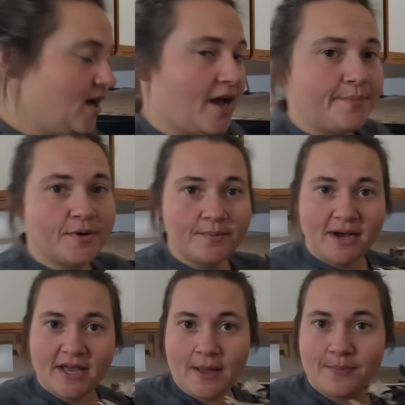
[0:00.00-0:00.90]
I put
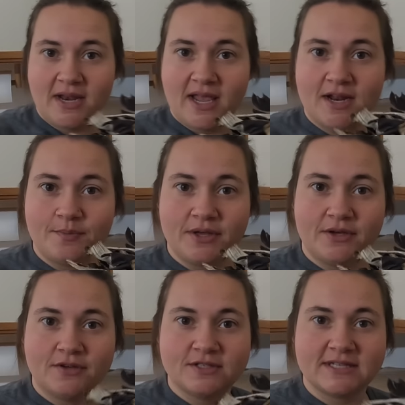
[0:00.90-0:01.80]
my banana
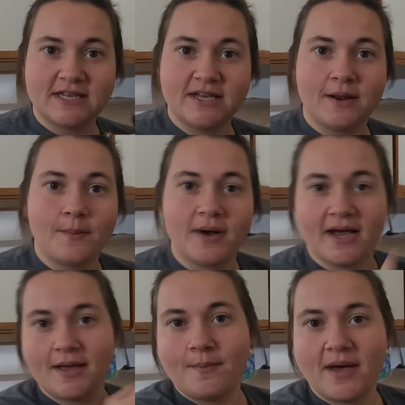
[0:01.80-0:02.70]
peels in
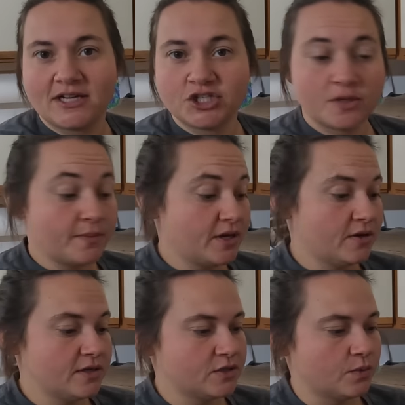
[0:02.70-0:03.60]
my Magic
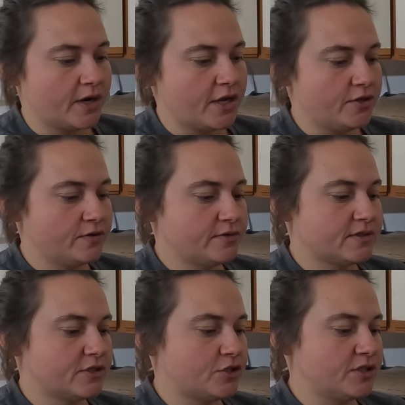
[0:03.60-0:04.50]
Mill is what I
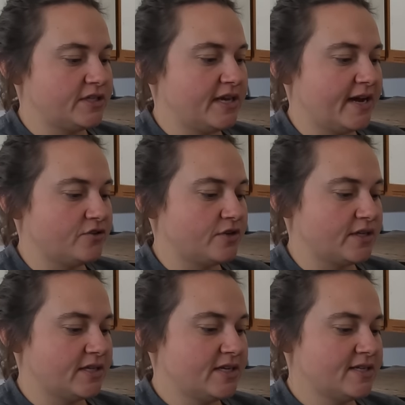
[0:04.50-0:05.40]
use to
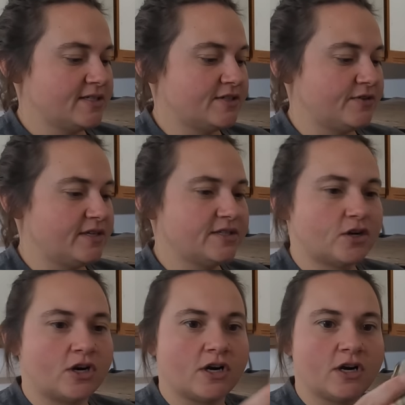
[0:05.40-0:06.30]
dehydrate these. So these
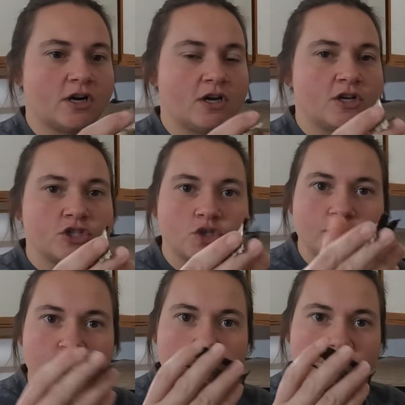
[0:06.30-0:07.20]
are
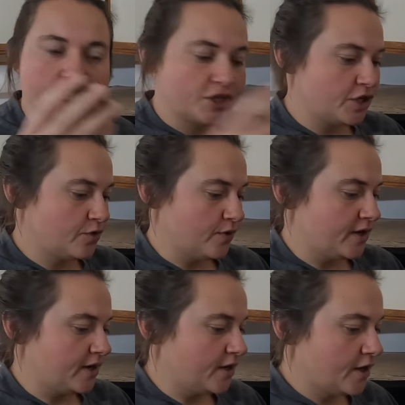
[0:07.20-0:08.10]
super crunchy,
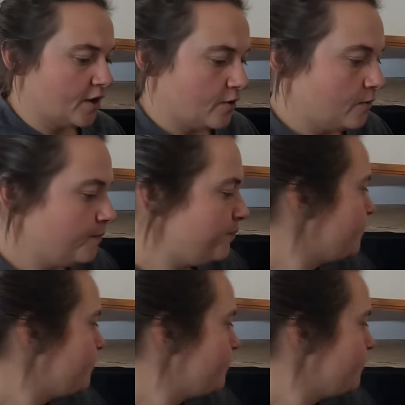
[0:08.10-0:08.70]
ready to go.